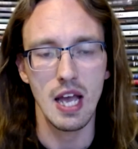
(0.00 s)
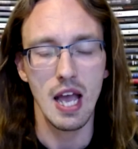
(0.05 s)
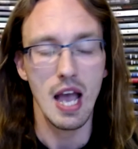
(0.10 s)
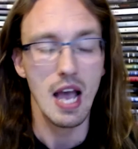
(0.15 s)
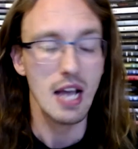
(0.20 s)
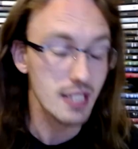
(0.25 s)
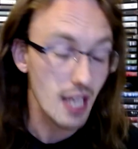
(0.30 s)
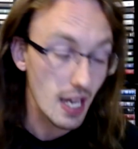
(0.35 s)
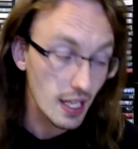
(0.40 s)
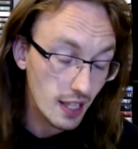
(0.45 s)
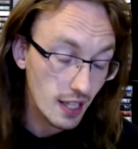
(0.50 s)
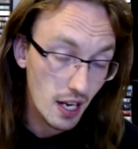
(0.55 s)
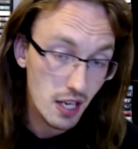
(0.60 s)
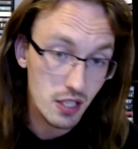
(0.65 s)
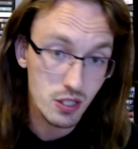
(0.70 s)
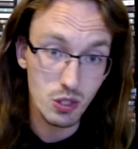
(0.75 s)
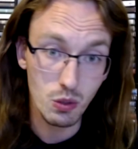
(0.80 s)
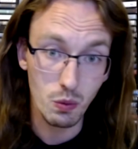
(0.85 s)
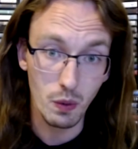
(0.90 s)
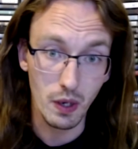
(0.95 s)
Take that
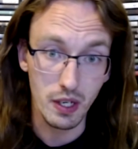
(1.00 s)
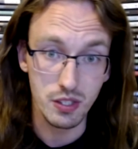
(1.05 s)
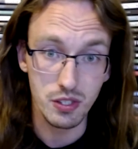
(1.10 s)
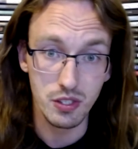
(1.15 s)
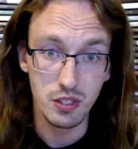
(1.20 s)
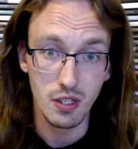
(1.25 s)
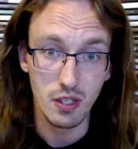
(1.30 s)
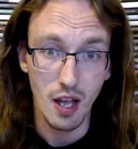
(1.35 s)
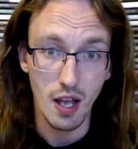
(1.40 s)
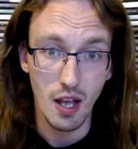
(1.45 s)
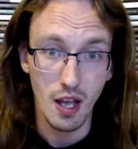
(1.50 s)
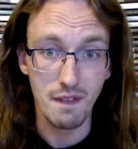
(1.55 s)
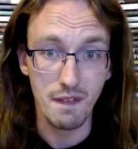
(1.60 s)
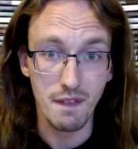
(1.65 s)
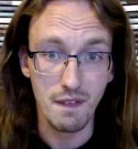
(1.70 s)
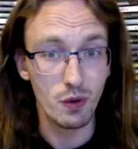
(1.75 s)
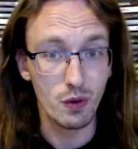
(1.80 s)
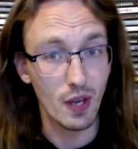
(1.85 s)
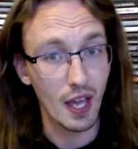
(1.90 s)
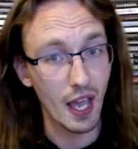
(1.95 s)
as you wish. If
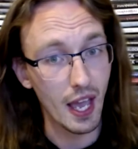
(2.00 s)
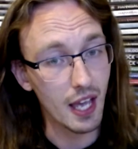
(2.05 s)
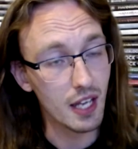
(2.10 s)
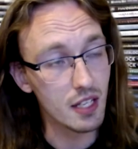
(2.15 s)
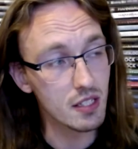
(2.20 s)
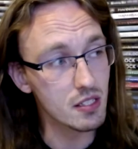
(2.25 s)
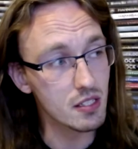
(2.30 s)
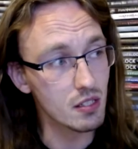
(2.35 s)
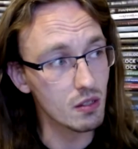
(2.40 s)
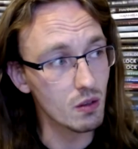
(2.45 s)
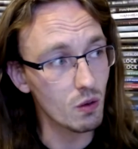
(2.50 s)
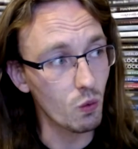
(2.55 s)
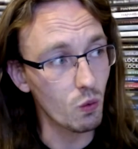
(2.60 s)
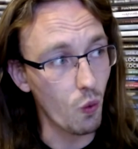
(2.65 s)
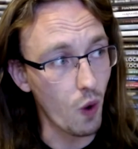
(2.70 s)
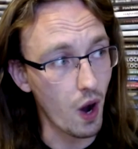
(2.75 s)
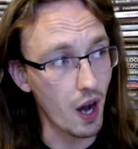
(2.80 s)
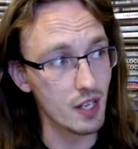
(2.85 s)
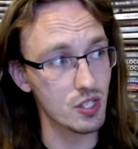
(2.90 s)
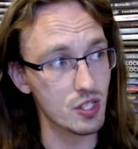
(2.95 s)
you can't
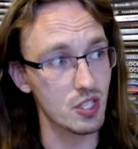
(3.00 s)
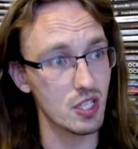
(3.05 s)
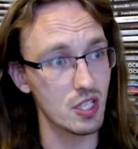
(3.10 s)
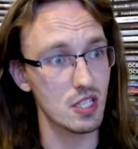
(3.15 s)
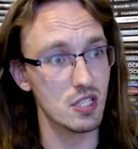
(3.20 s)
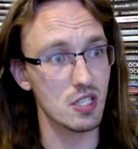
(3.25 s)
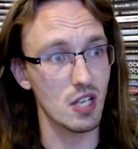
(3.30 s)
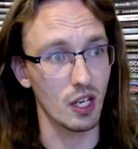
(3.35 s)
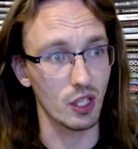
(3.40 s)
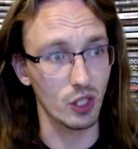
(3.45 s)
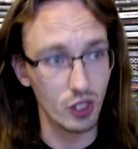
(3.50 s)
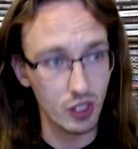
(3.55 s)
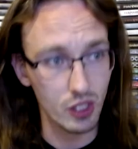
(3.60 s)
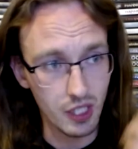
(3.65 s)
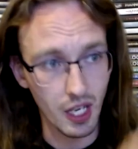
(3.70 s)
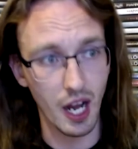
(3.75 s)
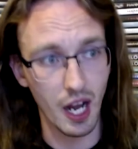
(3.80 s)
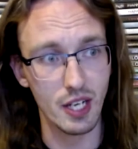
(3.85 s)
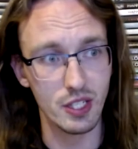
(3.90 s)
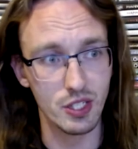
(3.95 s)
watch this on good
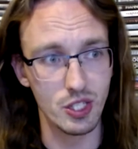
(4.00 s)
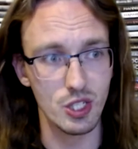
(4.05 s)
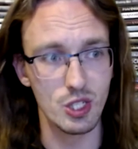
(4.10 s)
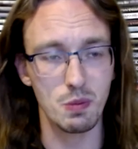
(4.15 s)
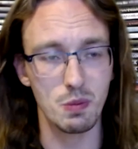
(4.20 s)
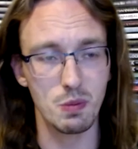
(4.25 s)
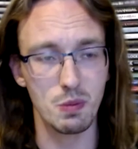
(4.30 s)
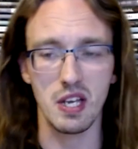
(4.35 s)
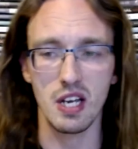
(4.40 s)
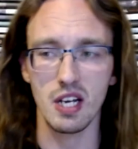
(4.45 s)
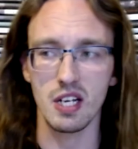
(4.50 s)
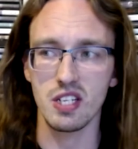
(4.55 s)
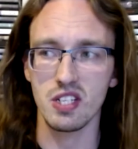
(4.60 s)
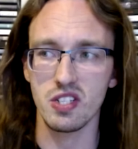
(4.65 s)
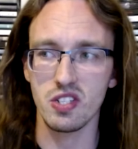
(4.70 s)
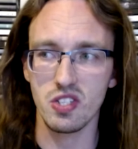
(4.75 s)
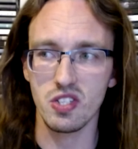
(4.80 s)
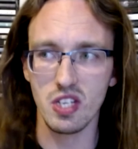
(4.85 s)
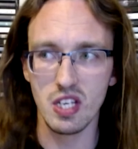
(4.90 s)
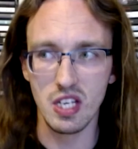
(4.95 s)
conscience
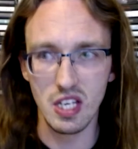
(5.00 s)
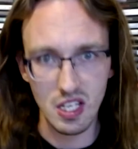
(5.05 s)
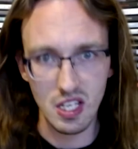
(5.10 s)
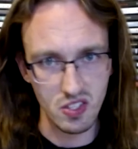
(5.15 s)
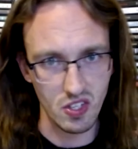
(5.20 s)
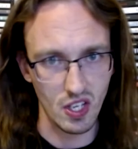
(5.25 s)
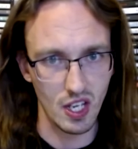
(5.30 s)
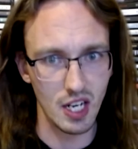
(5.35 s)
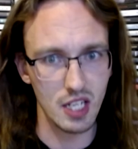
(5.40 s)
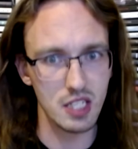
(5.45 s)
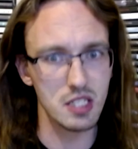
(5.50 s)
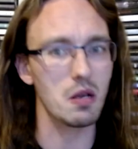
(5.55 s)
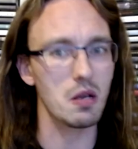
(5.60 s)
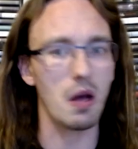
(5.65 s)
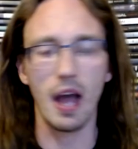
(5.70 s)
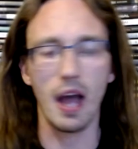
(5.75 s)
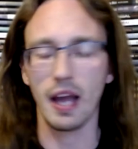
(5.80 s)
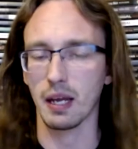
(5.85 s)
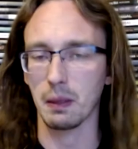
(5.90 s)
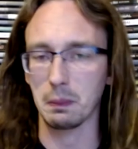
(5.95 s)
because he's in it,
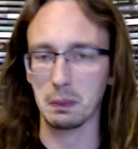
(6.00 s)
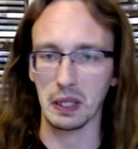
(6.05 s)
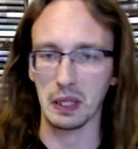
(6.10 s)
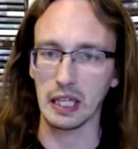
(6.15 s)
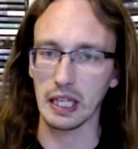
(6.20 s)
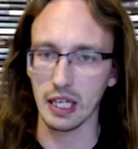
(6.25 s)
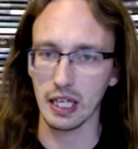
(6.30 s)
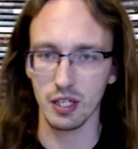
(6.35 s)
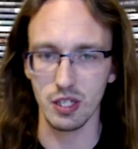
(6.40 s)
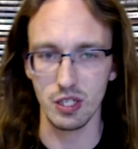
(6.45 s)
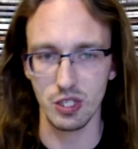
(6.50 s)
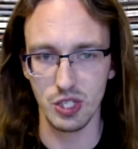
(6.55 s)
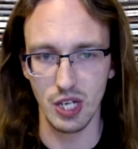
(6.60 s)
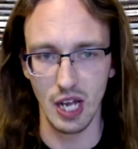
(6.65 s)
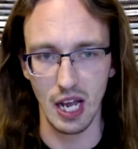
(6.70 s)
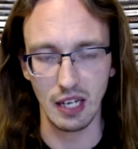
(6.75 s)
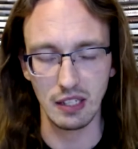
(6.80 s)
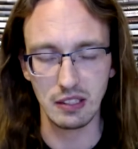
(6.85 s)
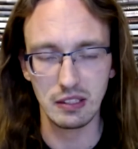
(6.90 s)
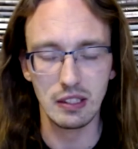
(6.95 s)
I completely
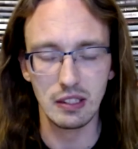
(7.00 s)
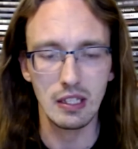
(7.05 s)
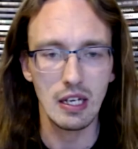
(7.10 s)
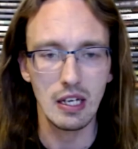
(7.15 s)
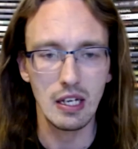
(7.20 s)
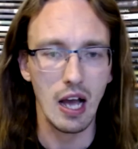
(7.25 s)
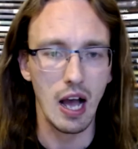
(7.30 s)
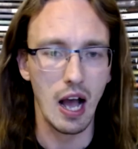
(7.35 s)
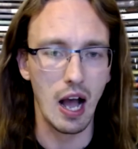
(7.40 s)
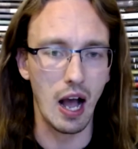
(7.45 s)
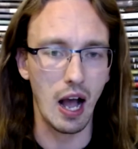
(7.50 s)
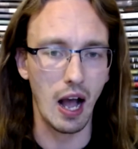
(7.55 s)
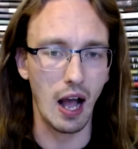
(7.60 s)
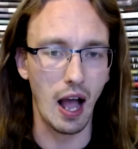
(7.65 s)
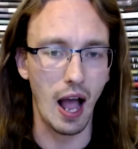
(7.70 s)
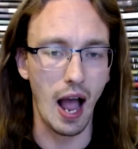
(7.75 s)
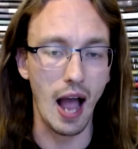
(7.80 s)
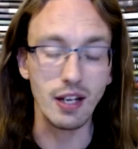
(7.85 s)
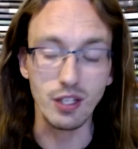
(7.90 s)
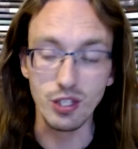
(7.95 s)
understand. Uh,
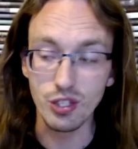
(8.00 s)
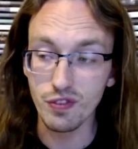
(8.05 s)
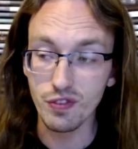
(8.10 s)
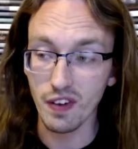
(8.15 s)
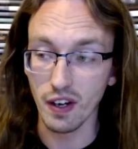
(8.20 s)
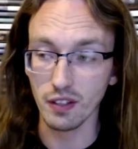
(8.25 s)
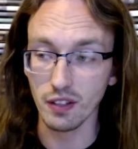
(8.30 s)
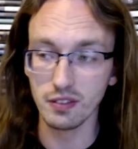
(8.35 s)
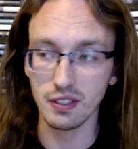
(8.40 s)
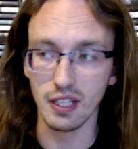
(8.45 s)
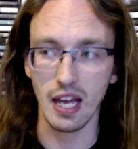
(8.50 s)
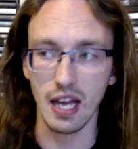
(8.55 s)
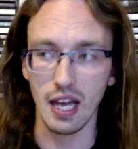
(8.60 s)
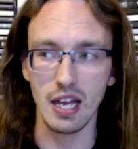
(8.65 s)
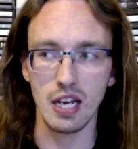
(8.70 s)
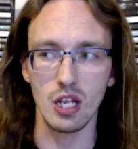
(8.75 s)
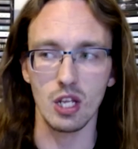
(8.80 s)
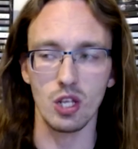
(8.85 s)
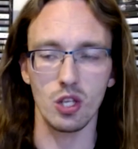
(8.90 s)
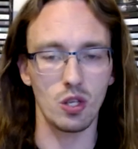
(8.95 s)
I just felt that
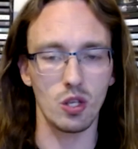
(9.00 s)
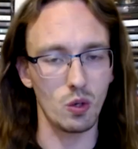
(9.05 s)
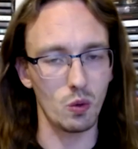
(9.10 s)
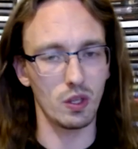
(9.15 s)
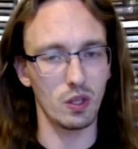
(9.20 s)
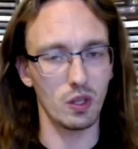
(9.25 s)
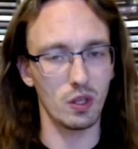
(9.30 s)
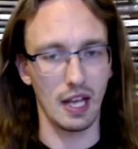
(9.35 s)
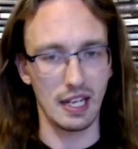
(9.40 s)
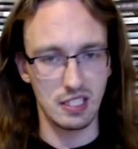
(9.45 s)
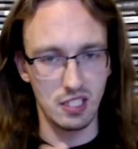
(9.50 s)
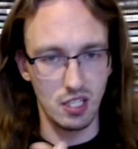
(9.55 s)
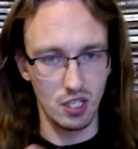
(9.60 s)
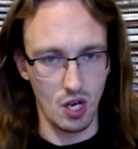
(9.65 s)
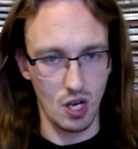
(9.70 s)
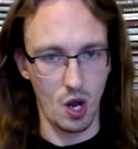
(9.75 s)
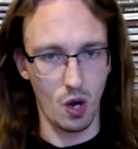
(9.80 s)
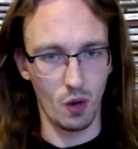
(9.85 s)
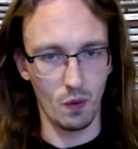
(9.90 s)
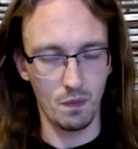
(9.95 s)
you would like to
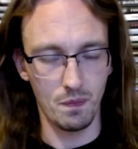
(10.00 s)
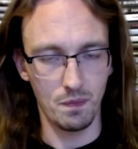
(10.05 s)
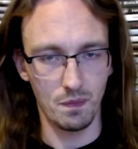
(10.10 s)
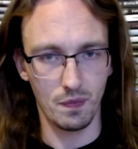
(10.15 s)
know,